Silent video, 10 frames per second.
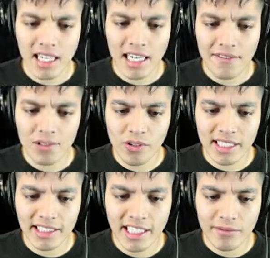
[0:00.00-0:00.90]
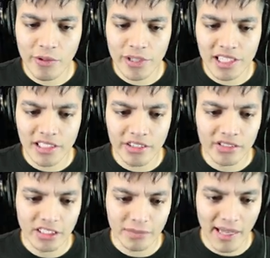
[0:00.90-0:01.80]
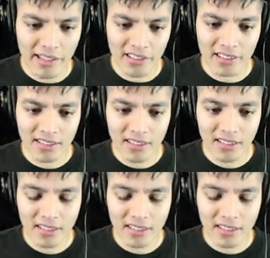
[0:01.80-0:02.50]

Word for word: I have no idea where we can use these batteries.